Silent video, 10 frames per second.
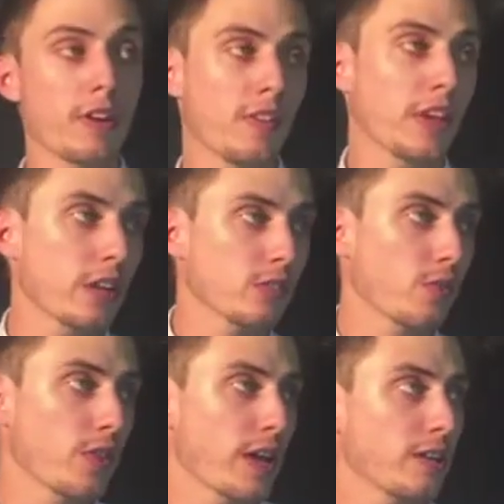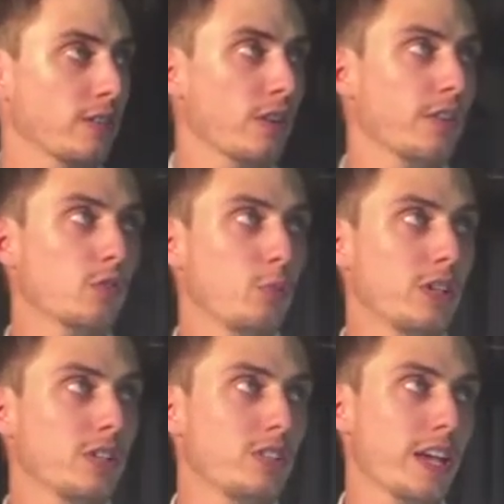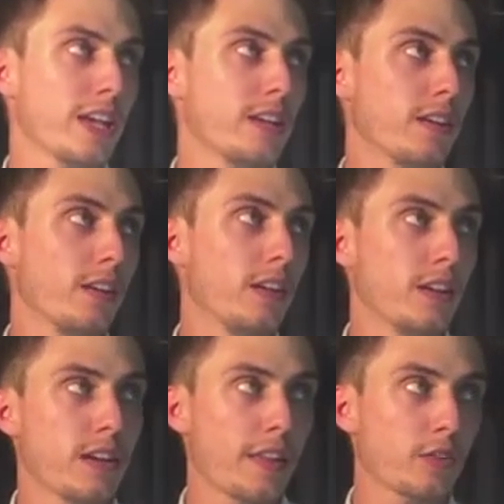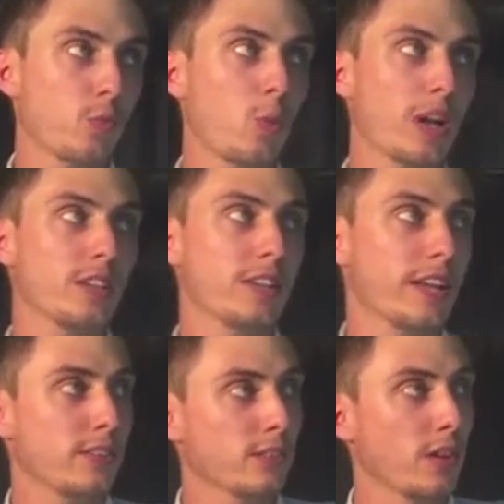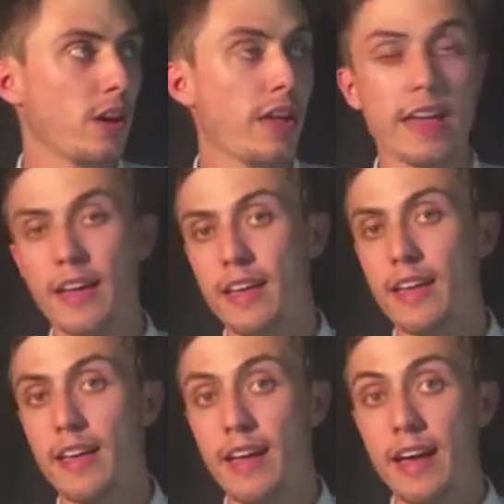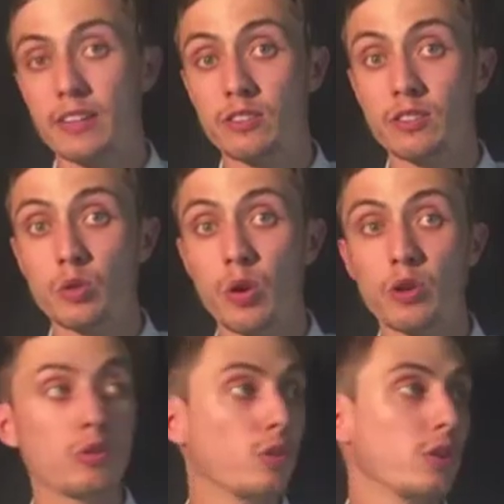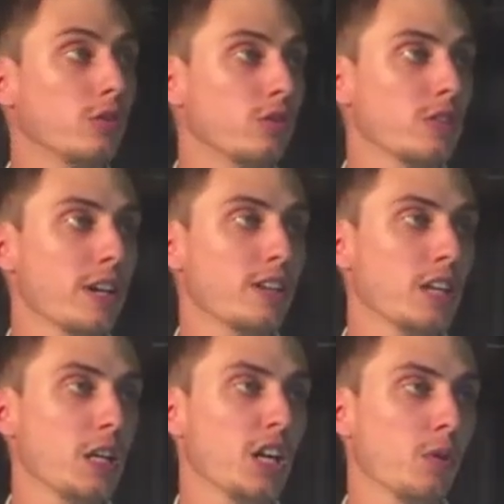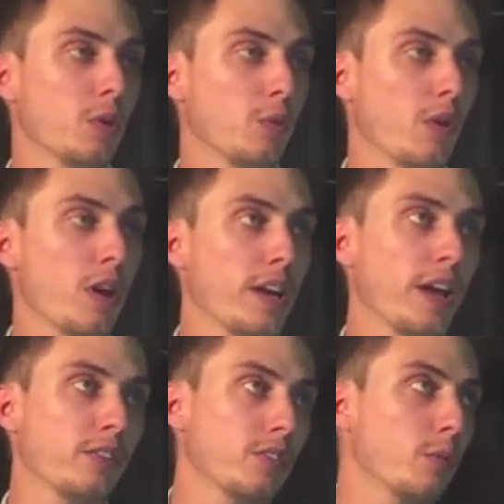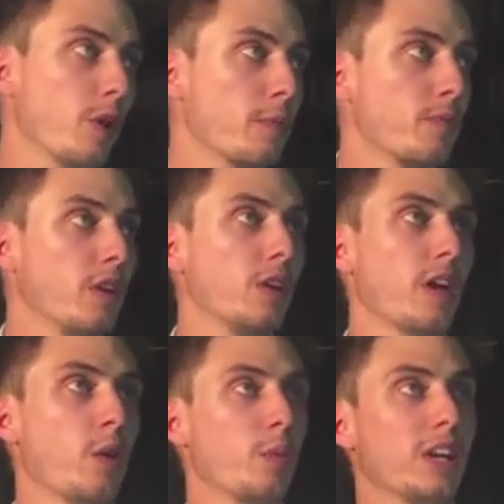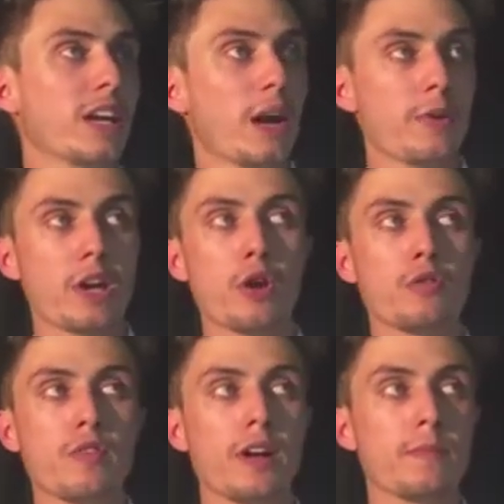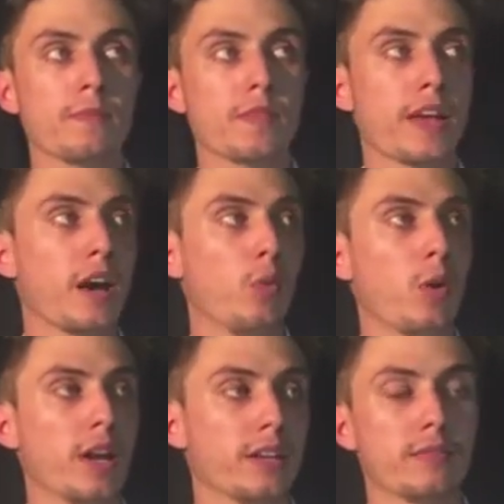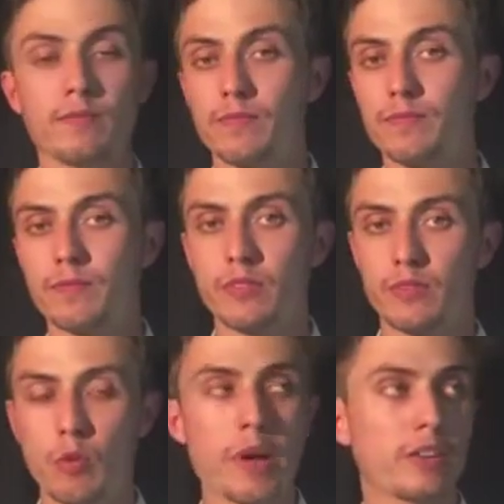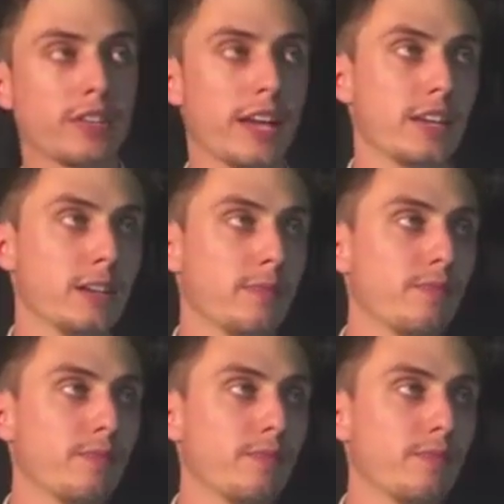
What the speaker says: And the answer for that is going to be 10. Now that's 1 tens and 0 units. So down here we write our 0. And we carry over our 1 from our 10.